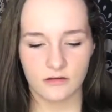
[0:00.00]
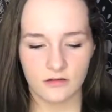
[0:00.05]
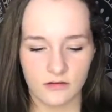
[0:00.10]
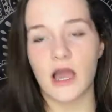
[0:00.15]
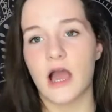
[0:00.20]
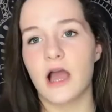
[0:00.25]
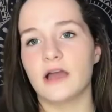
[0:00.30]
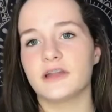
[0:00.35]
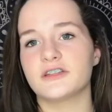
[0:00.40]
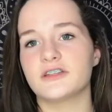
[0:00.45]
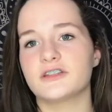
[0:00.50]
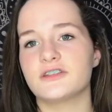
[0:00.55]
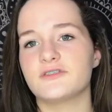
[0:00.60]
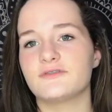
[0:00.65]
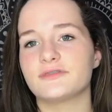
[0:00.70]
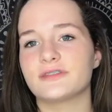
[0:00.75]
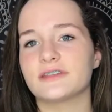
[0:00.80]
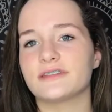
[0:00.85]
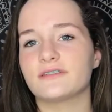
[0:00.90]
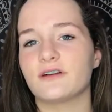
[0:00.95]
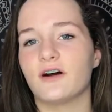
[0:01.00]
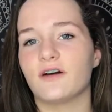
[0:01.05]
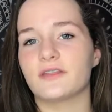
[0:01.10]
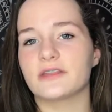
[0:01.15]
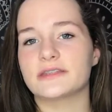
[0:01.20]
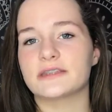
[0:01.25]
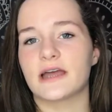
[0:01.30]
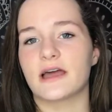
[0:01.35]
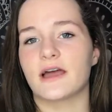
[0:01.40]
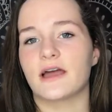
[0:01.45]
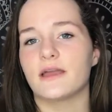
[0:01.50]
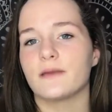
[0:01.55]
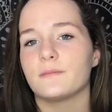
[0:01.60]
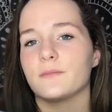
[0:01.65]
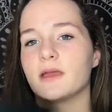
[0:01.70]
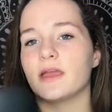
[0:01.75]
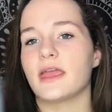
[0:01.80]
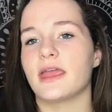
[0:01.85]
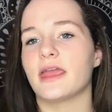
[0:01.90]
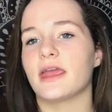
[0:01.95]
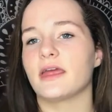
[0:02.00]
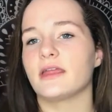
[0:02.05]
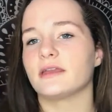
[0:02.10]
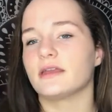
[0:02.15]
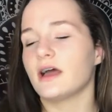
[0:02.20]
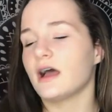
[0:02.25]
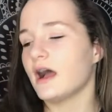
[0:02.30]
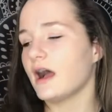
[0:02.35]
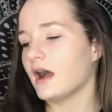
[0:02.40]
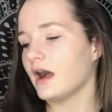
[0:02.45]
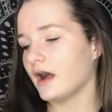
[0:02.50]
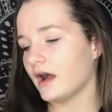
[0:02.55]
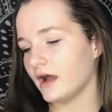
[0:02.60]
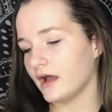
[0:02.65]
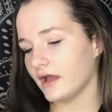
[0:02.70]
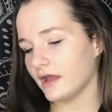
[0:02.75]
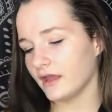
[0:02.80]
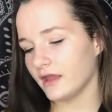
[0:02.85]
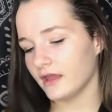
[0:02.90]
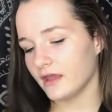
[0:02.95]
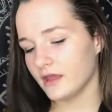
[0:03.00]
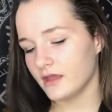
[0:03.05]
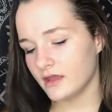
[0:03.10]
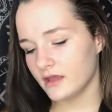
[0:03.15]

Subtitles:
I just use this all the time, and I